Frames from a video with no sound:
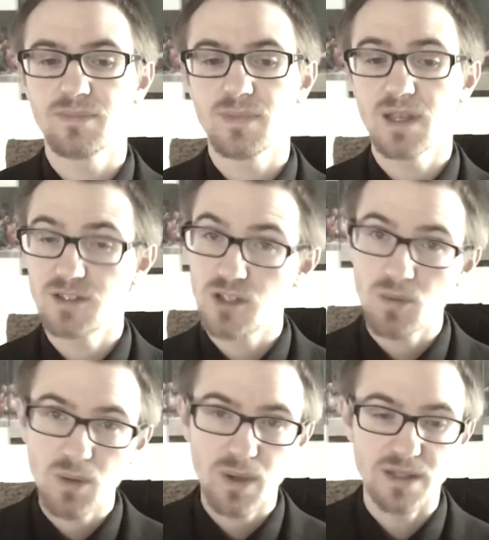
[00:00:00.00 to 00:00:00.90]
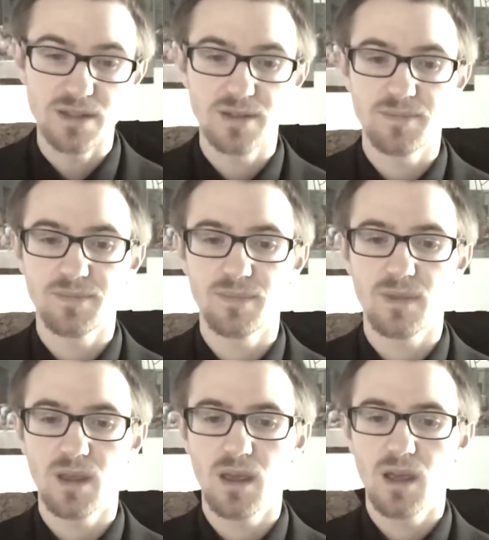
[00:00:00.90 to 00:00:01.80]
And so we went,
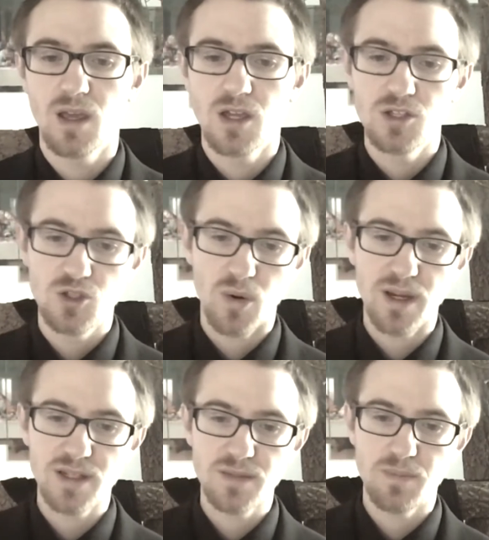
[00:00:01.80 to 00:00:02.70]
joined